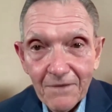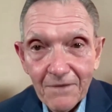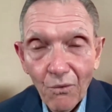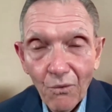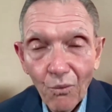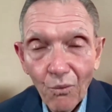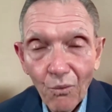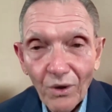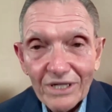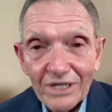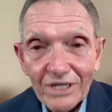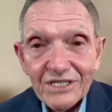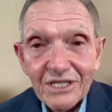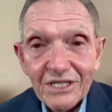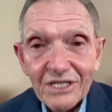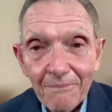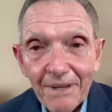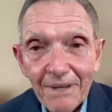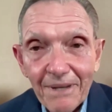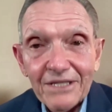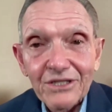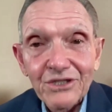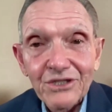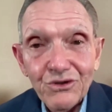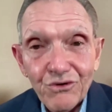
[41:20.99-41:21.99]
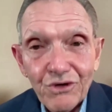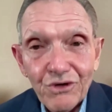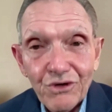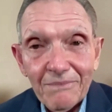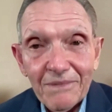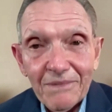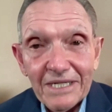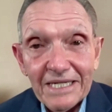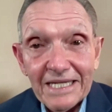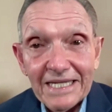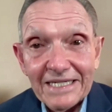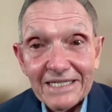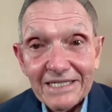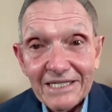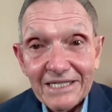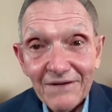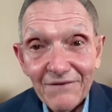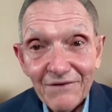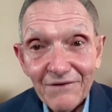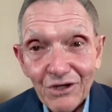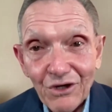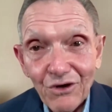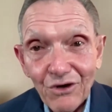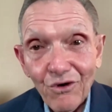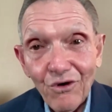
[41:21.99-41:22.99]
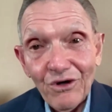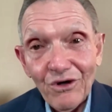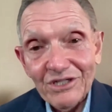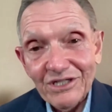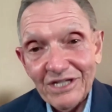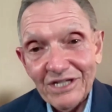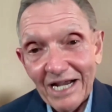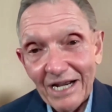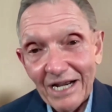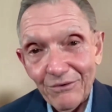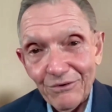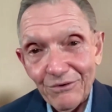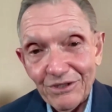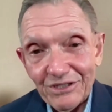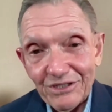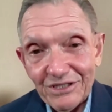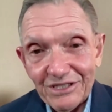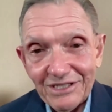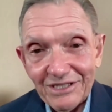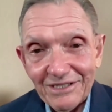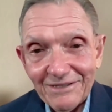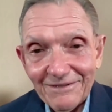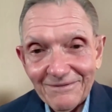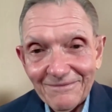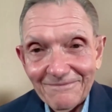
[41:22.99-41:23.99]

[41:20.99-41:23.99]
What is the best treatment, Entyvio or Skyrizi?